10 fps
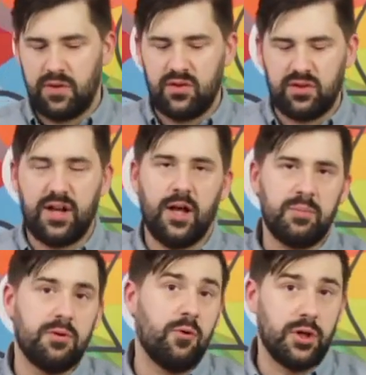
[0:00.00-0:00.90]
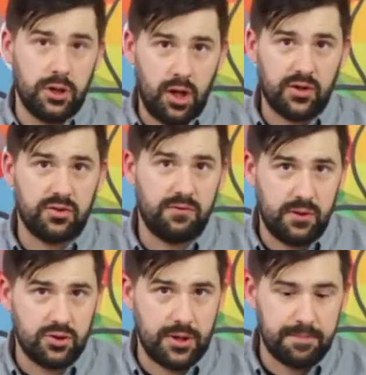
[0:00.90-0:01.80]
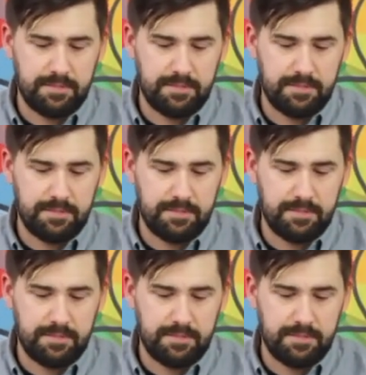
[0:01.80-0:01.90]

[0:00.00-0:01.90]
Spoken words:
This is going to help you avoid clogs in the future.